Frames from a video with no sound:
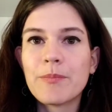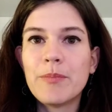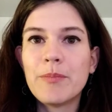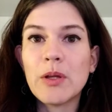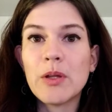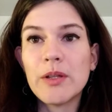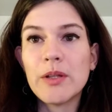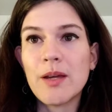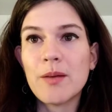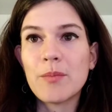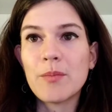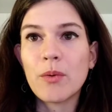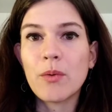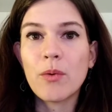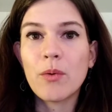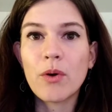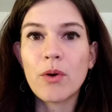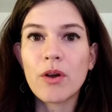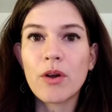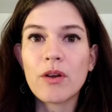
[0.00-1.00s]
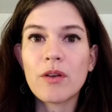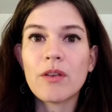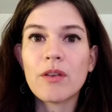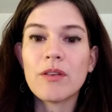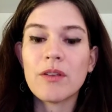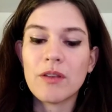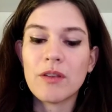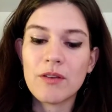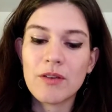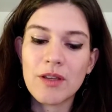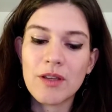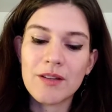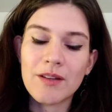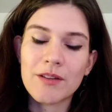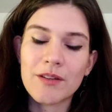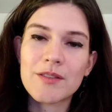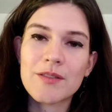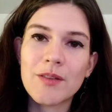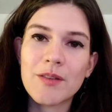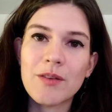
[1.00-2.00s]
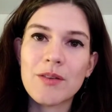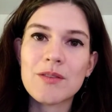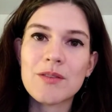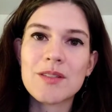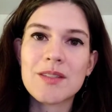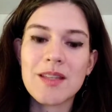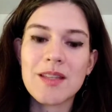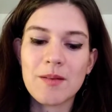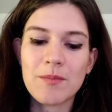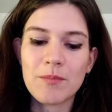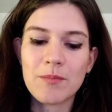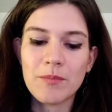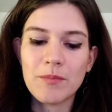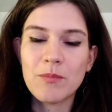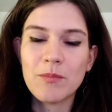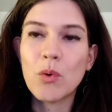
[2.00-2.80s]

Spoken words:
buildup. Or you can also use them